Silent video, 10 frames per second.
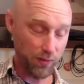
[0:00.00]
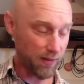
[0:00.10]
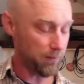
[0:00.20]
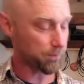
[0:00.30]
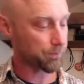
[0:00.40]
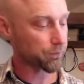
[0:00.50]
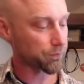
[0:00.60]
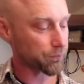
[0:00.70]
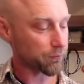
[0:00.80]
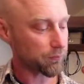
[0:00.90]
Okay?
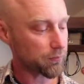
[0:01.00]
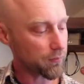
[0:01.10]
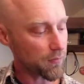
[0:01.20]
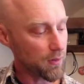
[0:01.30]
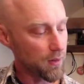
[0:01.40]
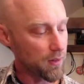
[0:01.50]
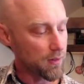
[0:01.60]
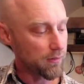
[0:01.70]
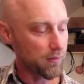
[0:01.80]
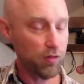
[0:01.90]

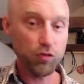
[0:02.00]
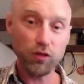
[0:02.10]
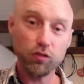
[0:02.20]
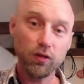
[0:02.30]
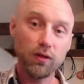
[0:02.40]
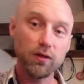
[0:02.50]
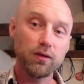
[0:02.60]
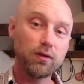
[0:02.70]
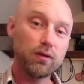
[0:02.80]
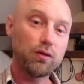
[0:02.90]
Now, this is
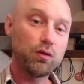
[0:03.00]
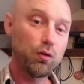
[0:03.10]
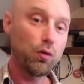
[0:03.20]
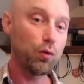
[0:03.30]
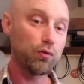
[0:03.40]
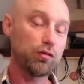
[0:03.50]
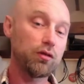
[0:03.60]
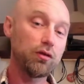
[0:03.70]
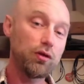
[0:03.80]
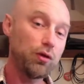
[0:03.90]
chords
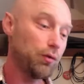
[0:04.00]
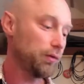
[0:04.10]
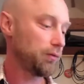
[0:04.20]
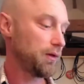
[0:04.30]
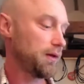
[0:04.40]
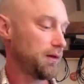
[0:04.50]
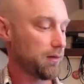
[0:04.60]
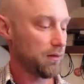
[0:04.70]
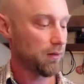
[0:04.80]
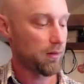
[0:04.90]

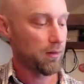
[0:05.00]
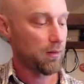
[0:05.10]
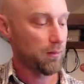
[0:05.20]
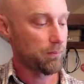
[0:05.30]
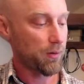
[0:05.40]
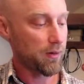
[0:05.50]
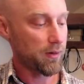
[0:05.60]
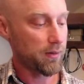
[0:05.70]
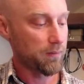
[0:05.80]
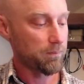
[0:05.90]
usually
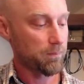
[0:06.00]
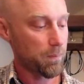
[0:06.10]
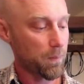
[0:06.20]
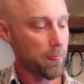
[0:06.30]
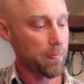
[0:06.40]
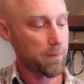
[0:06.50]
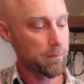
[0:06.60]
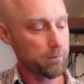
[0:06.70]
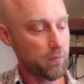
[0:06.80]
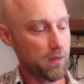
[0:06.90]
by
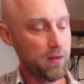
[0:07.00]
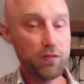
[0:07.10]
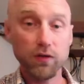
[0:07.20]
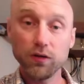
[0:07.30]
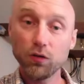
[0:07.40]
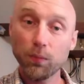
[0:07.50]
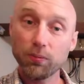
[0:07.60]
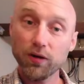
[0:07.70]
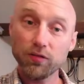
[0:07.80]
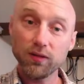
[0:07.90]
either
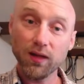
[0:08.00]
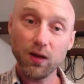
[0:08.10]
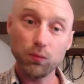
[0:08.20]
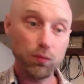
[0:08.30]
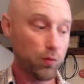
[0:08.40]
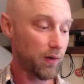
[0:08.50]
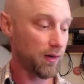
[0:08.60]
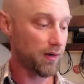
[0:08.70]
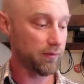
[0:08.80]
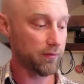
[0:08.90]
not pressing down
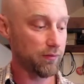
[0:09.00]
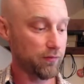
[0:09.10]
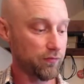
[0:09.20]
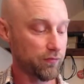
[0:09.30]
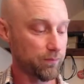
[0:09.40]
quite hard enough,